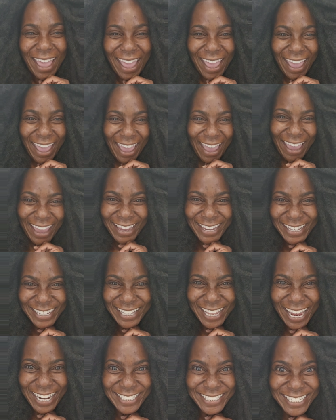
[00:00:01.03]
Hey,
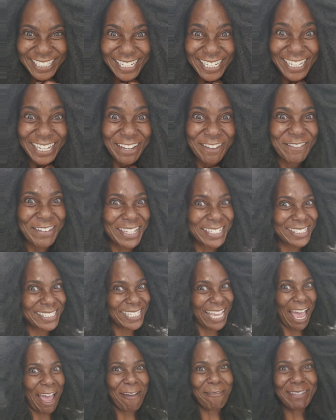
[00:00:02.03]
collective, it's
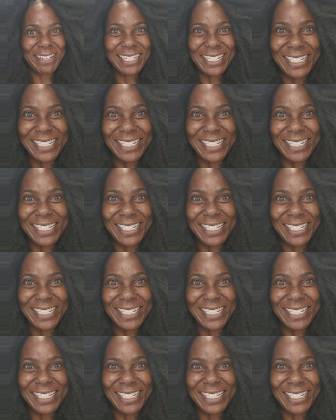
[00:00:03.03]
time